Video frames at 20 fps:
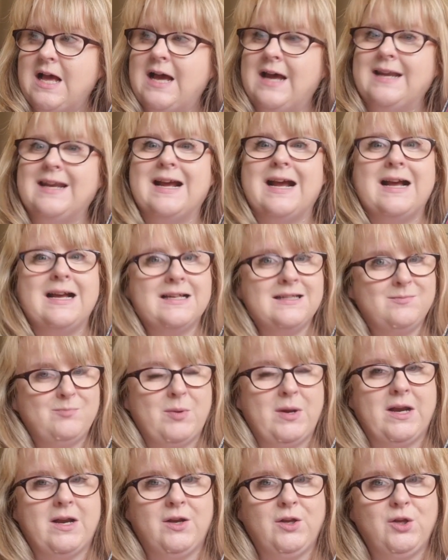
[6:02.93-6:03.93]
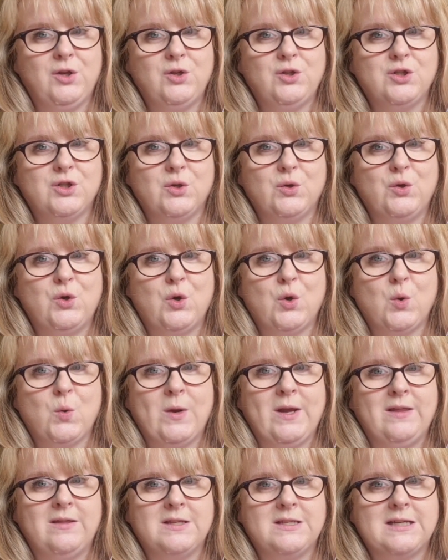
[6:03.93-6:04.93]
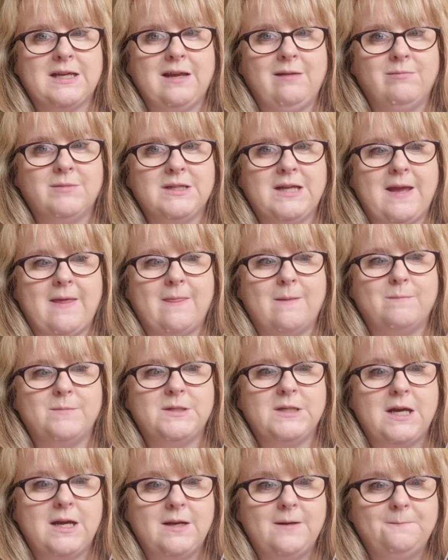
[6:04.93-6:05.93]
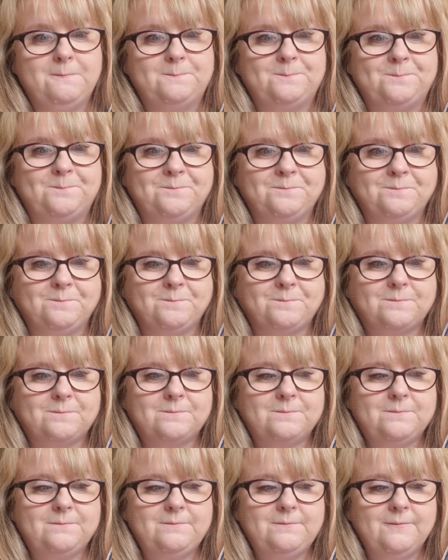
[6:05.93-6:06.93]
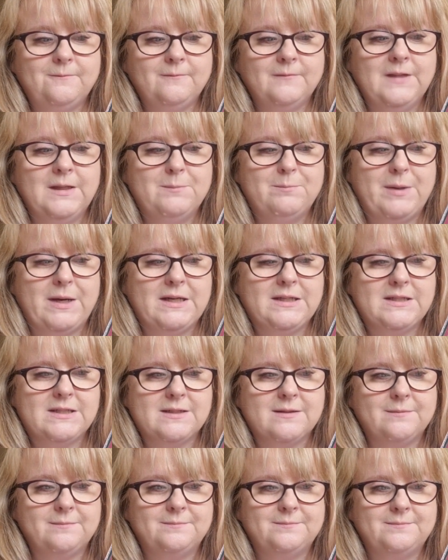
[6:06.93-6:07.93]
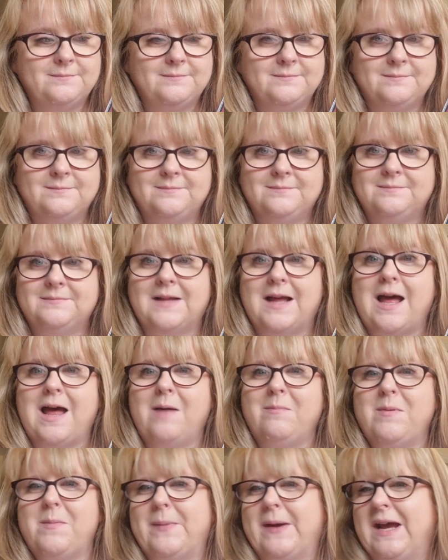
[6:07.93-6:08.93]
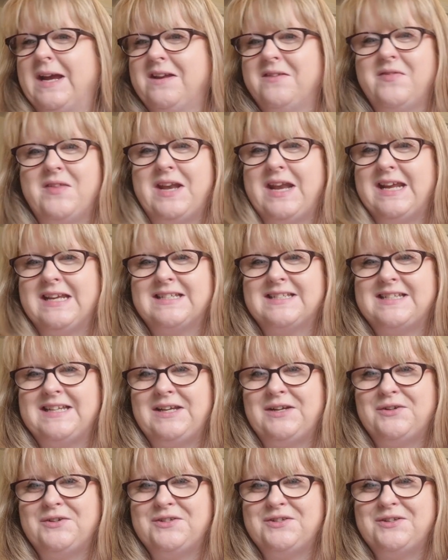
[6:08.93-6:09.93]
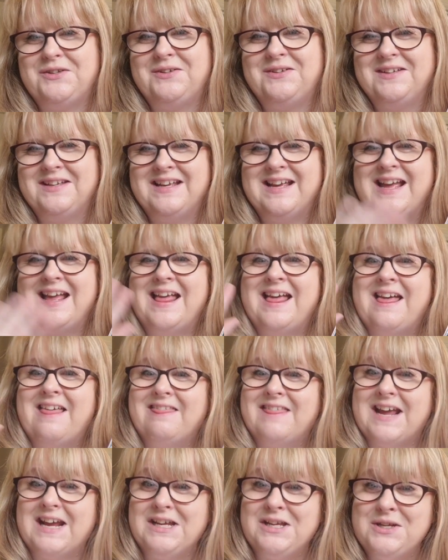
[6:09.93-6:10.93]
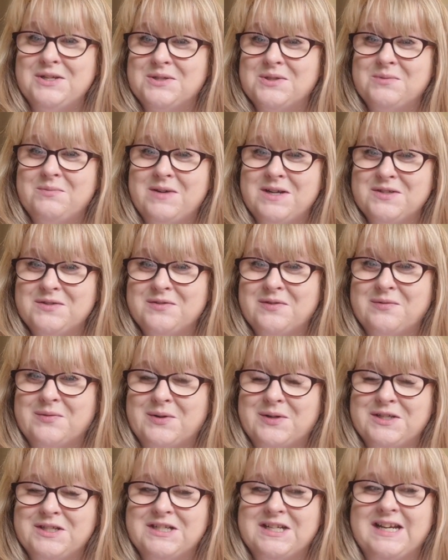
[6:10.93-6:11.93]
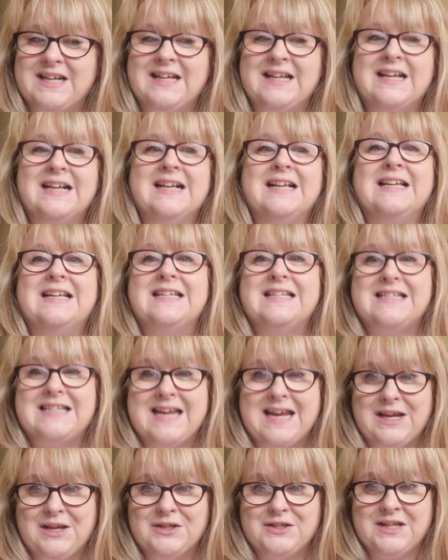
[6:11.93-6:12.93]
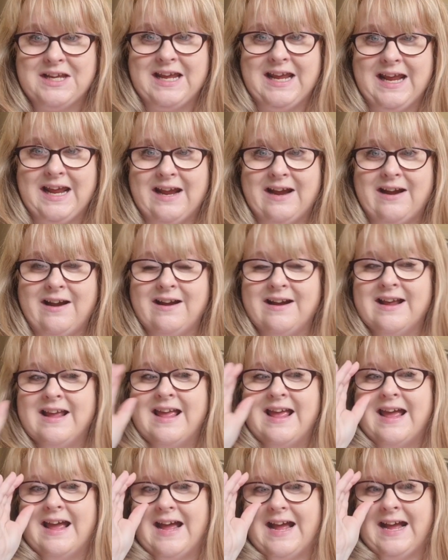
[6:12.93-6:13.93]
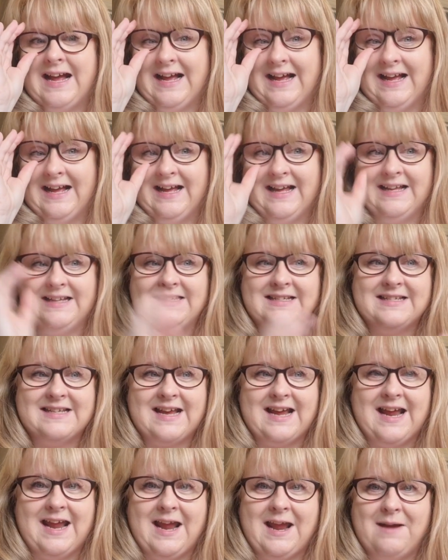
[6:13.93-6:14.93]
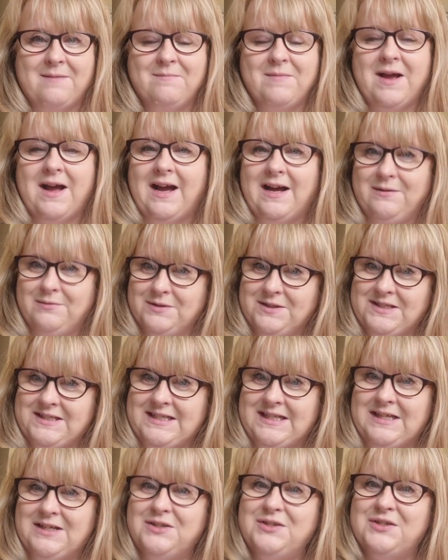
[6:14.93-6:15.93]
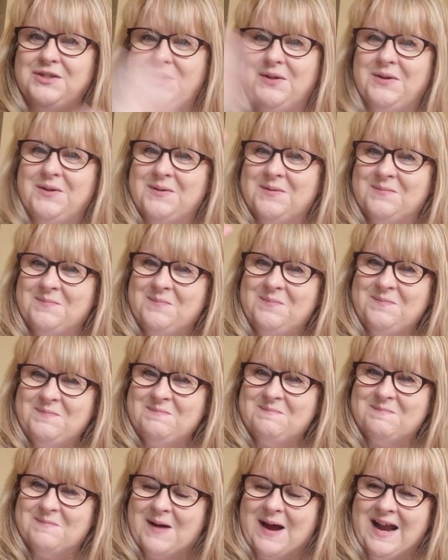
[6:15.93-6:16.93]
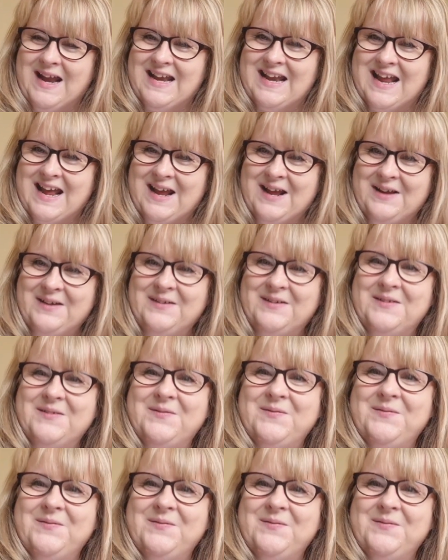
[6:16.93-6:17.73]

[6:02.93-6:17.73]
and as per usual, not quite the time to get them done, but I'll be back in the next day or two. Thank you so much for watching, take good care, and I will see you soon. Bye now.